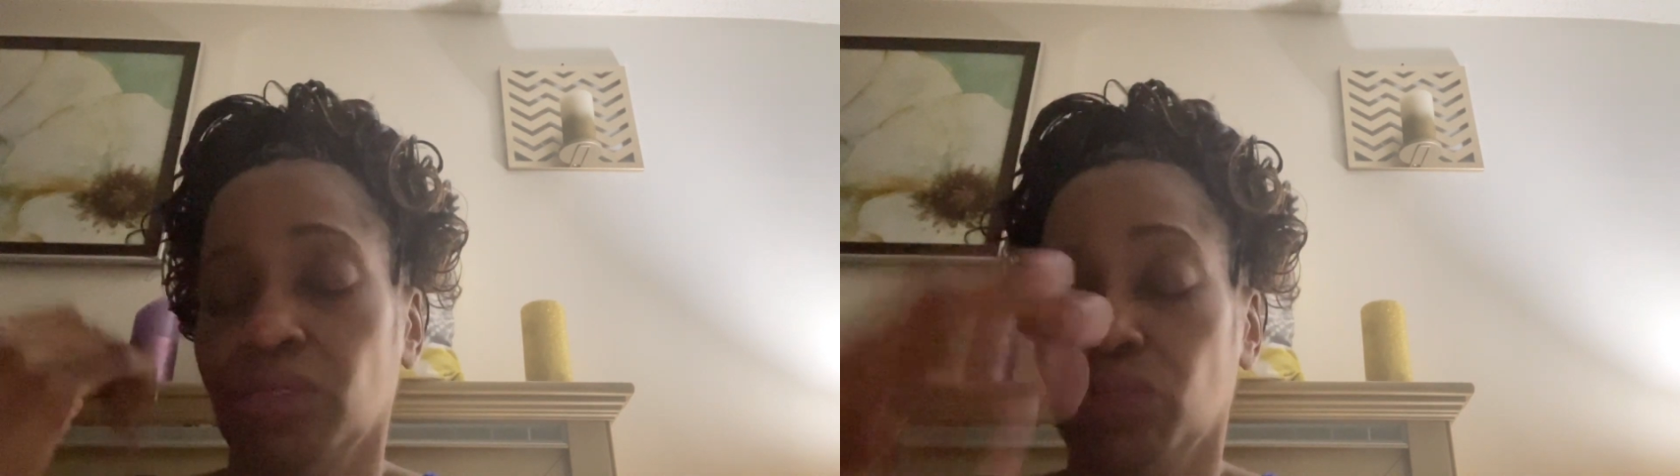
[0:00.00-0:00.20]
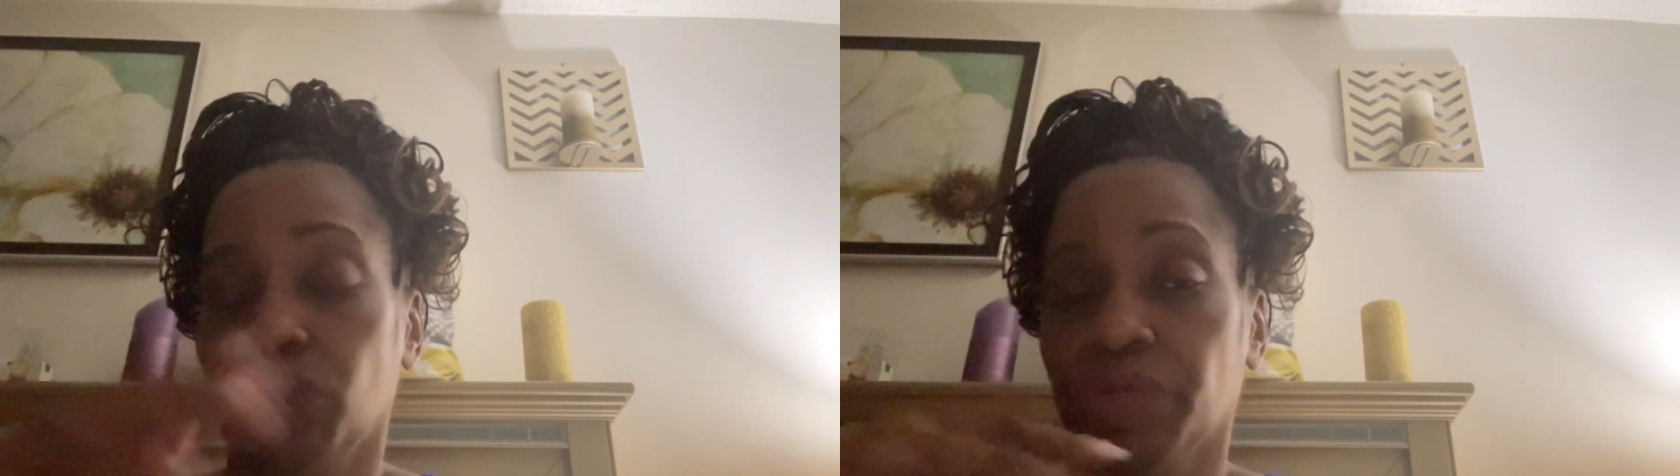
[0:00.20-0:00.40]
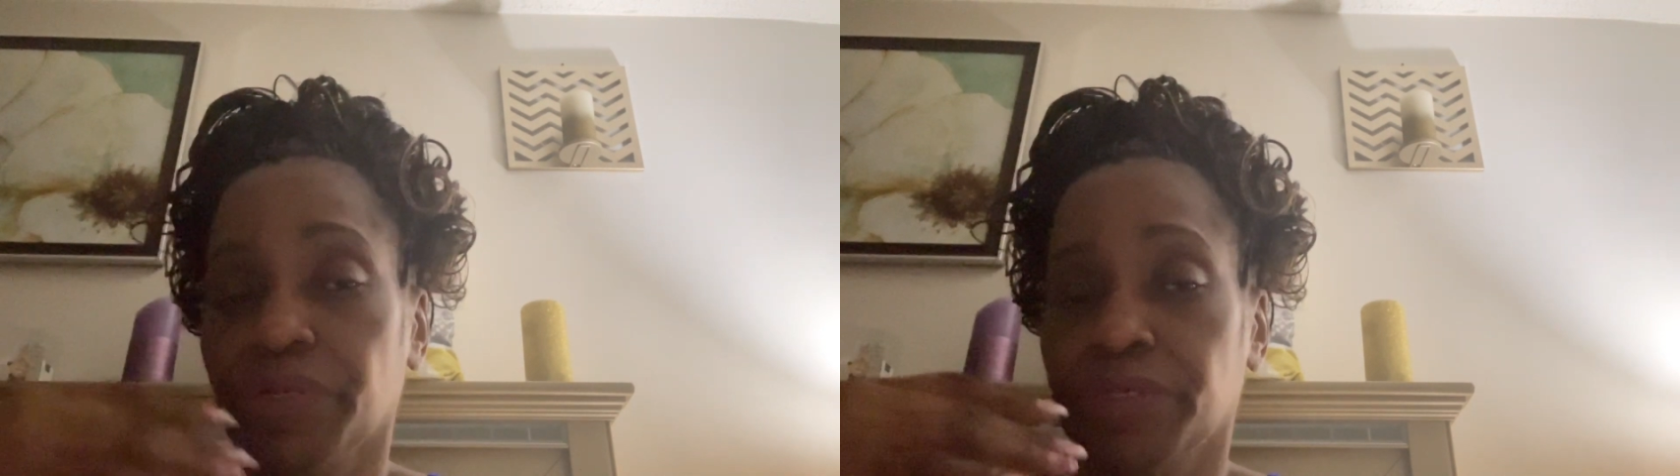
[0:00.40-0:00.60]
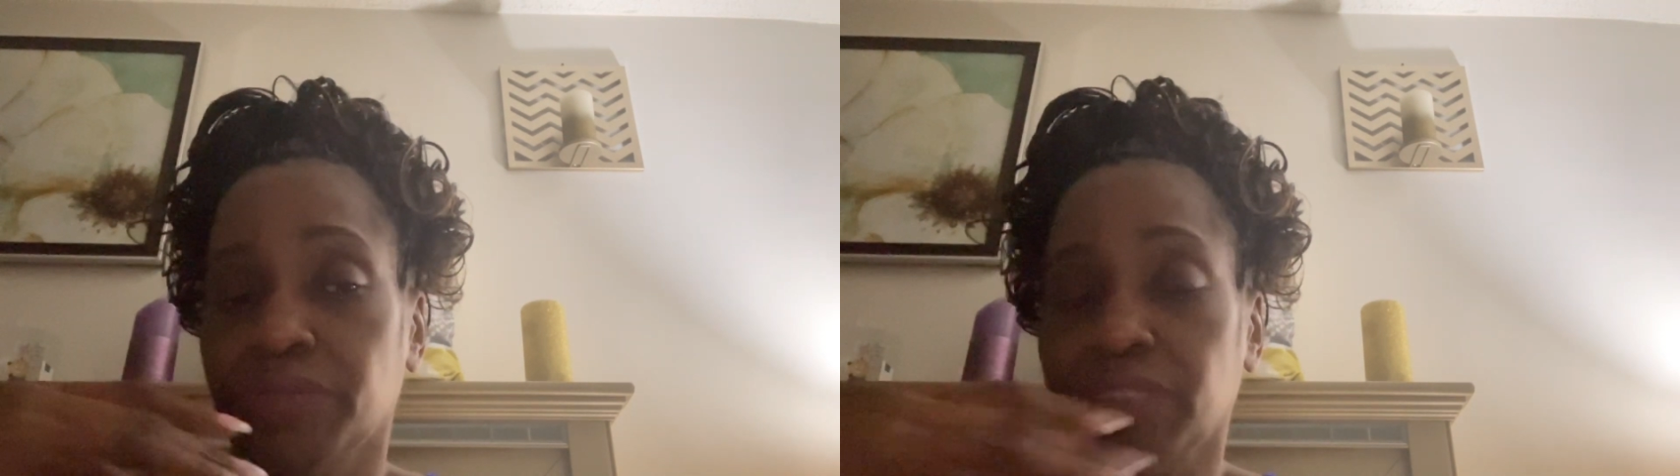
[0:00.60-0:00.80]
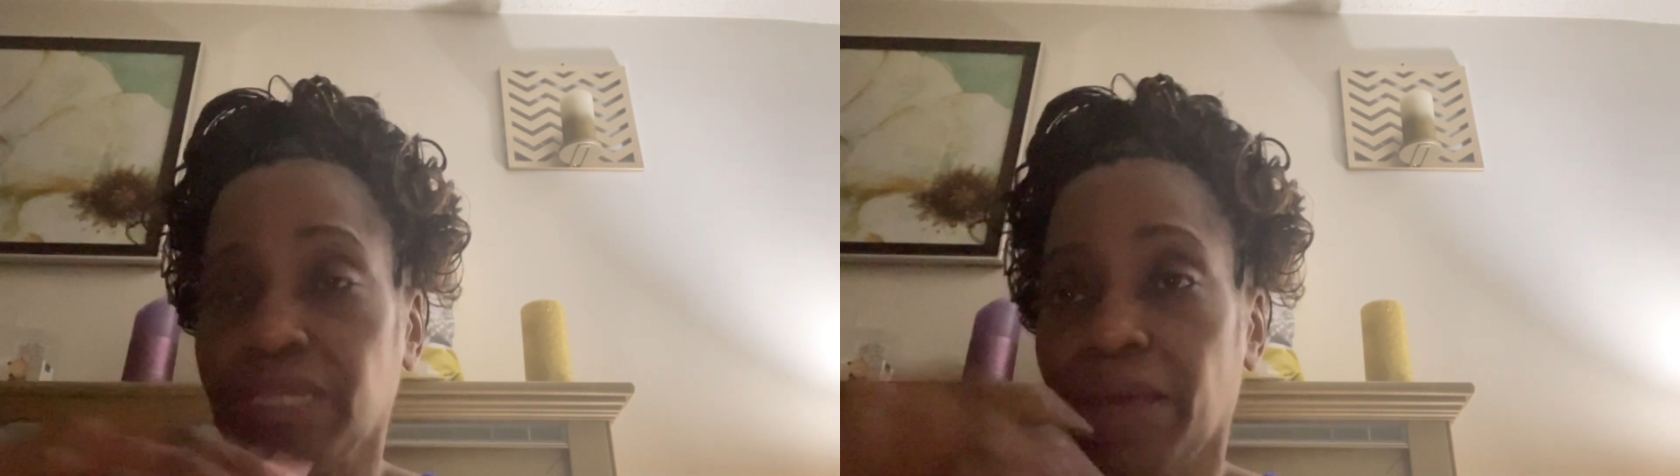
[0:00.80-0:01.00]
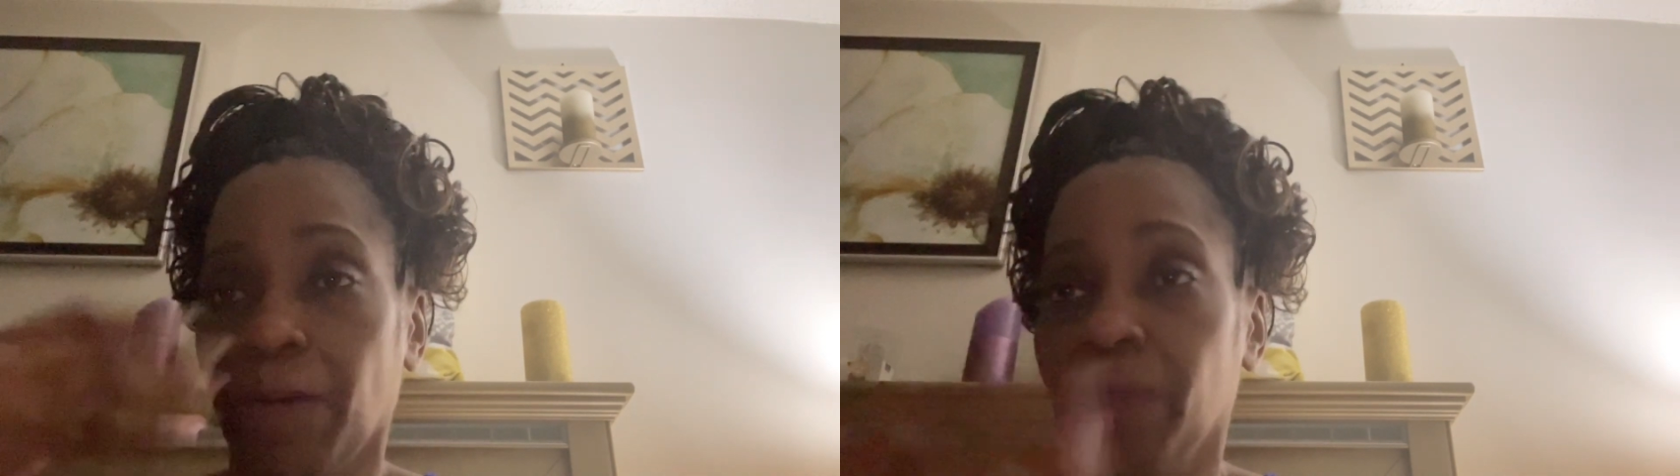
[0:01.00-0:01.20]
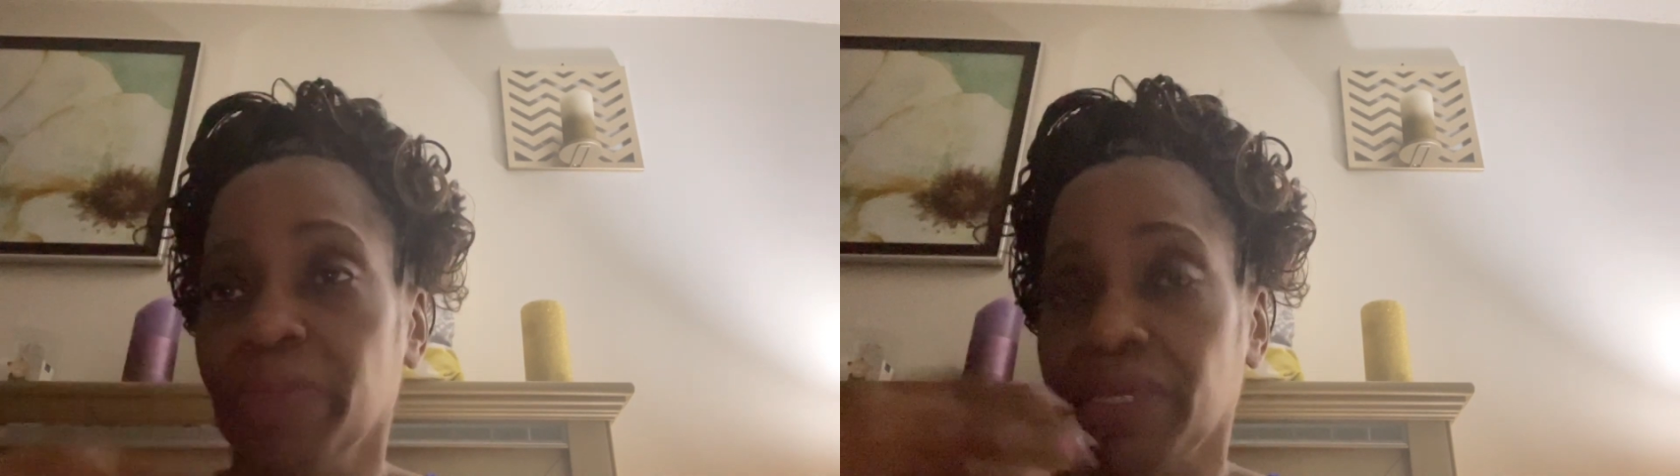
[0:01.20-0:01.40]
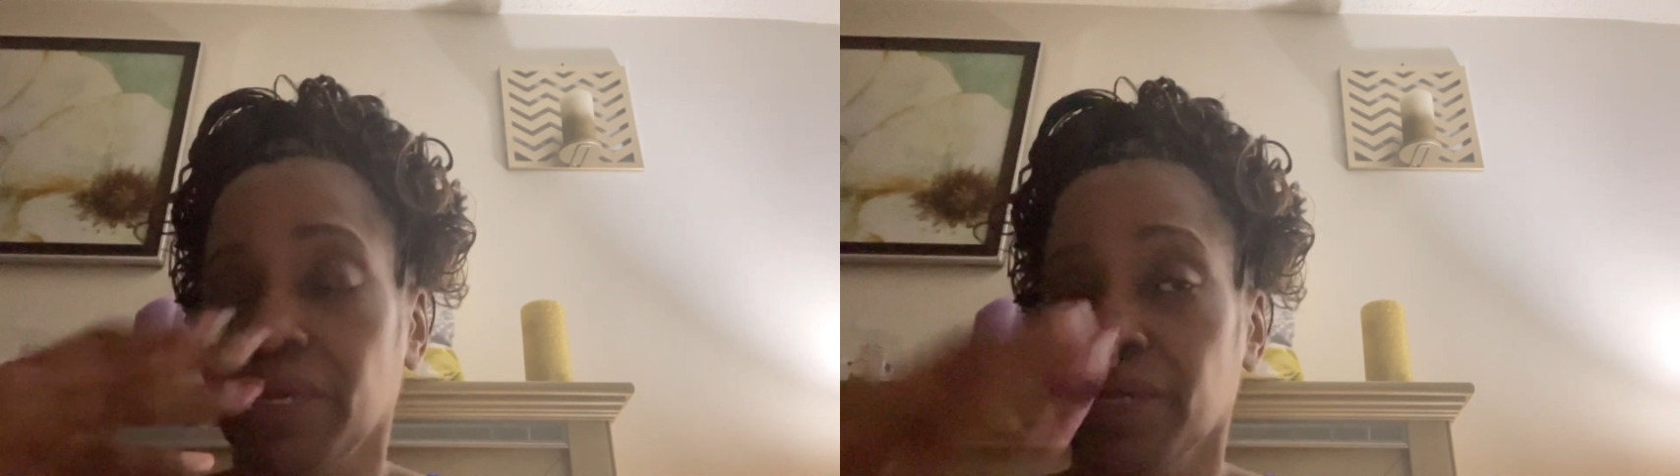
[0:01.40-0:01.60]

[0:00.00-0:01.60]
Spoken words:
Lord, just help me